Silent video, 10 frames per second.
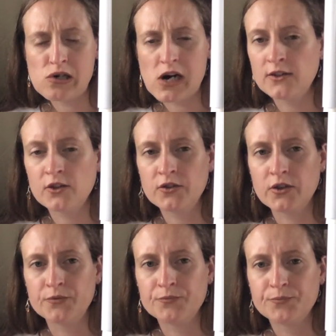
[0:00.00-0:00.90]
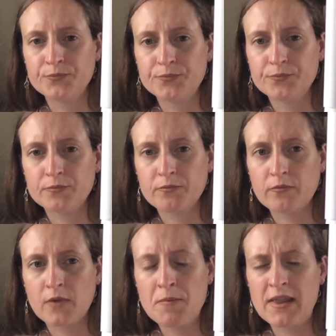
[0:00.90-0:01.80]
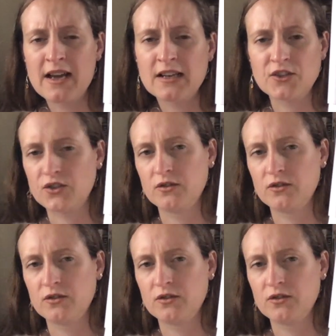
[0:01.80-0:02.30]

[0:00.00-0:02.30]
I don't know. But that,